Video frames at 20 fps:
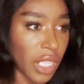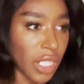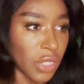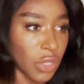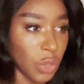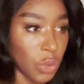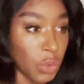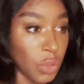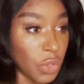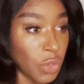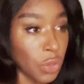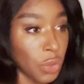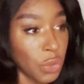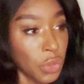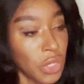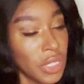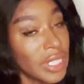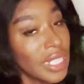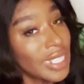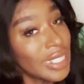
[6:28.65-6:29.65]
into a
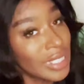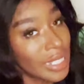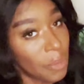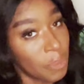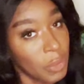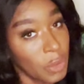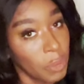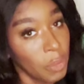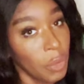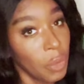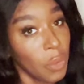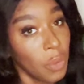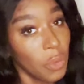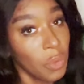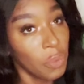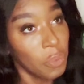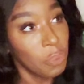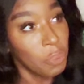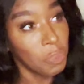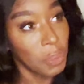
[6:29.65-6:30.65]
socially acceptable
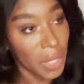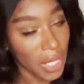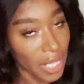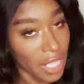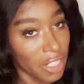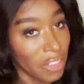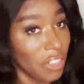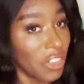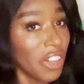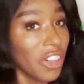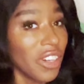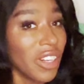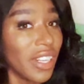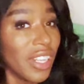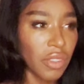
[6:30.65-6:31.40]
behavior,